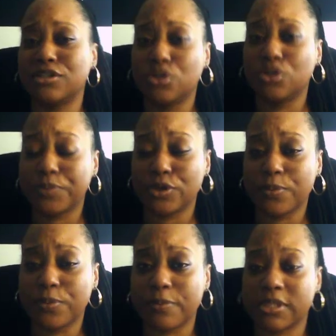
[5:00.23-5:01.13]
super
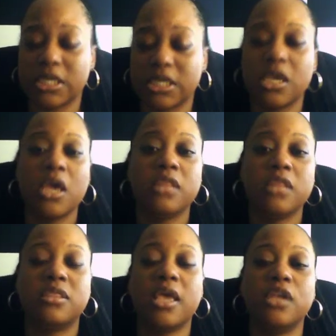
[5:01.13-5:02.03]
duper busy,
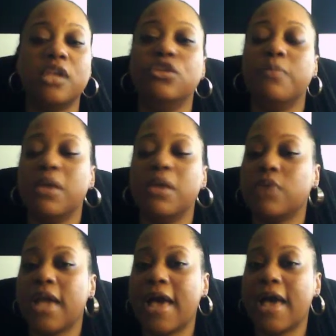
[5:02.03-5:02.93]
then you may want
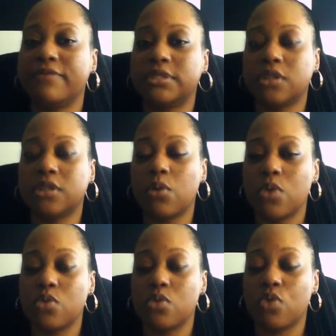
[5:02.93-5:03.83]
to have
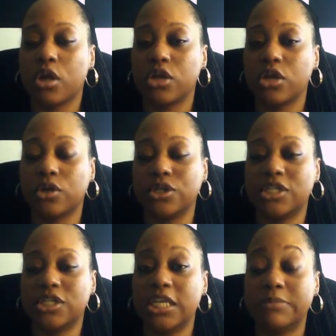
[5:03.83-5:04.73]
someone working on your
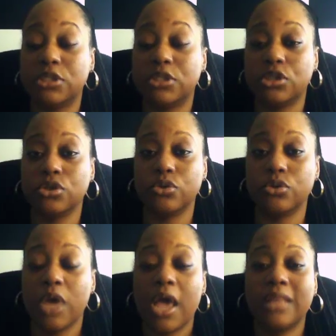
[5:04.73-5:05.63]
team to
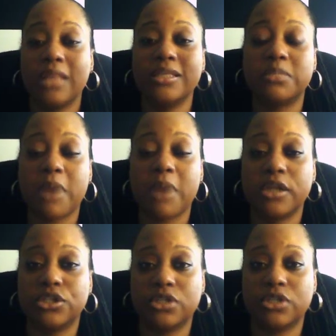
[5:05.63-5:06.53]
at least
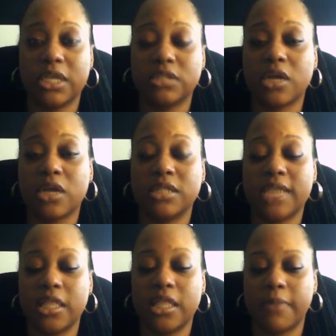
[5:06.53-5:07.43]
monitor things on a
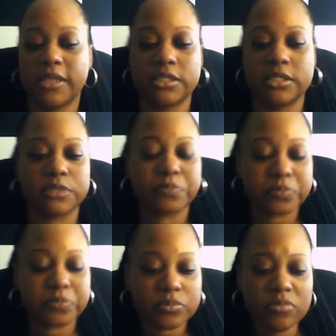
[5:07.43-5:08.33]
daily basis.
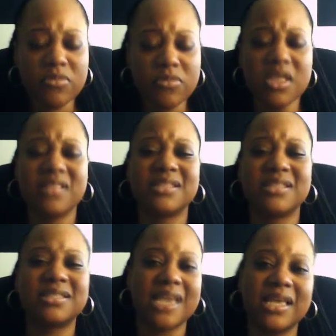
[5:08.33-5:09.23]
The
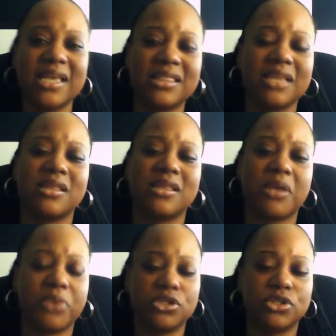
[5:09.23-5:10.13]
second thing that I
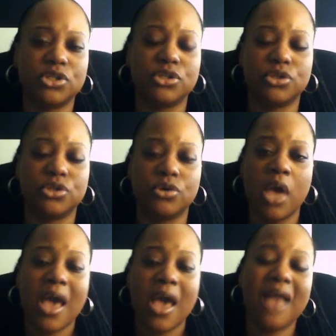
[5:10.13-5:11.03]
want you to do,
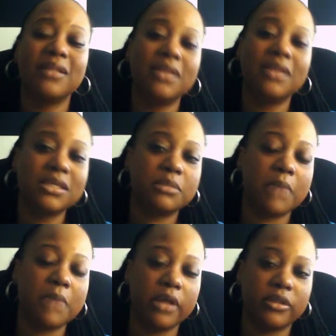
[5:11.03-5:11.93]
at least
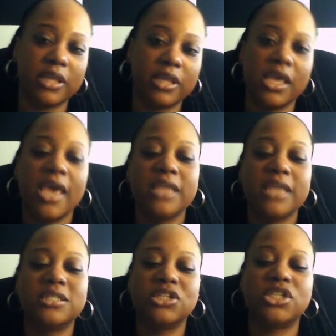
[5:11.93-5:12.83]
monthly, is
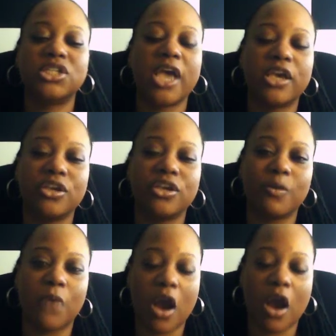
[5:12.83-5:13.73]
to check your
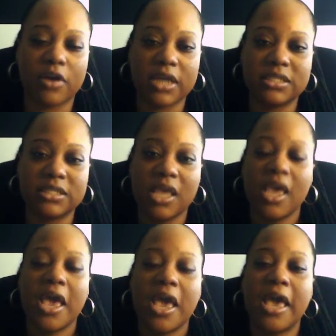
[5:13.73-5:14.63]
progress.
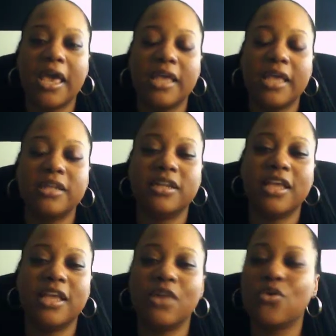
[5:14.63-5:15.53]
And
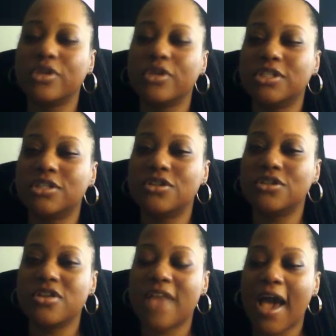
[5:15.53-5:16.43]
in order to
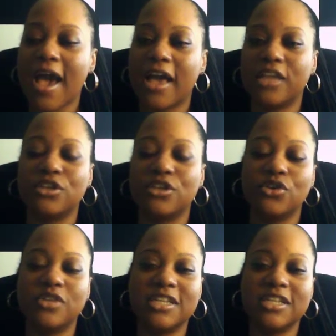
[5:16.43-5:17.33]
do that, you
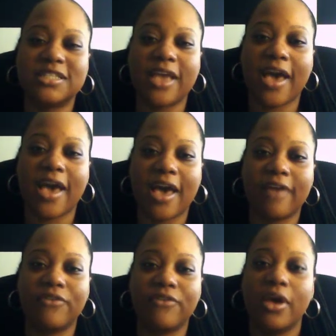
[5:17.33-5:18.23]
need to
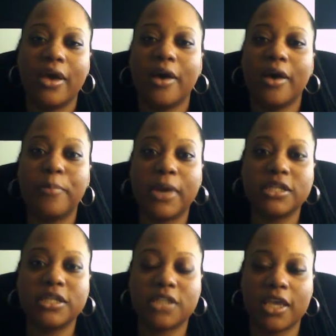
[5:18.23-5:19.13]
have a
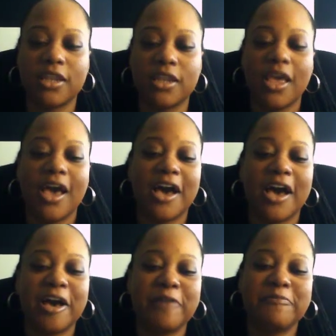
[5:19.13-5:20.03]
budget.
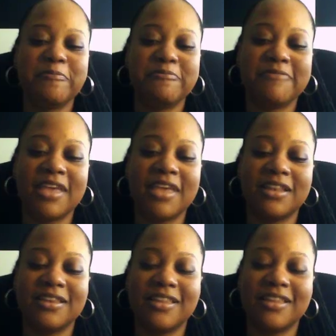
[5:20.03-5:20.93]
And
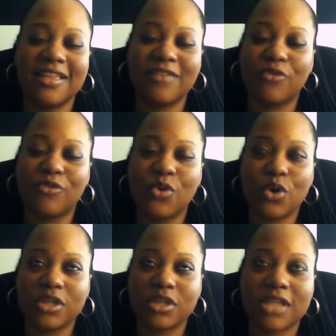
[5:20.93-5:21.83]
of
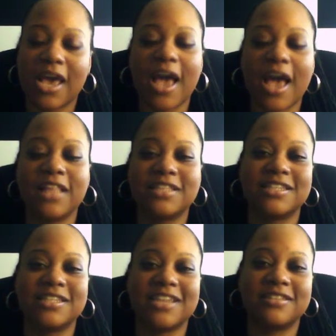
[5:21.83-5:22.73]
course, I highly
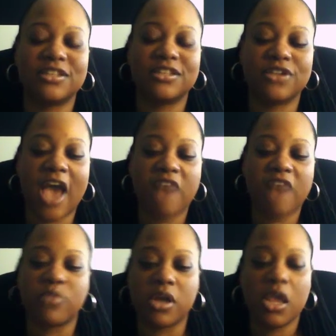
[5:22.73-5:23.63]
suggest that you have
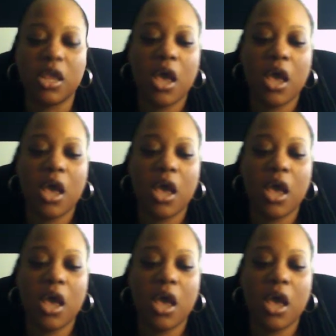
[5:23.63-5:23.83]
one.